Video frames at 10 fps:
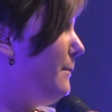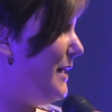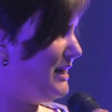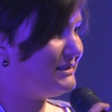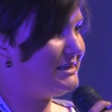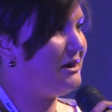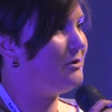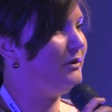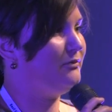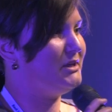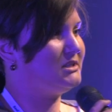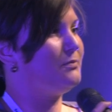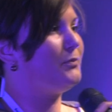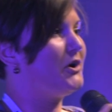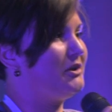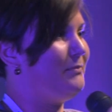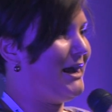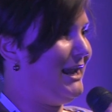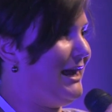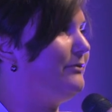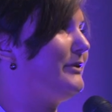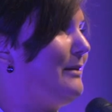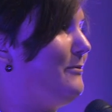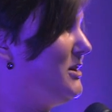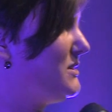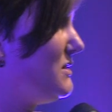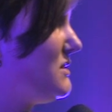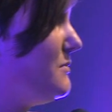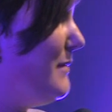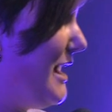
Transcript: Past year, we've been supported by LifeTech Brussels,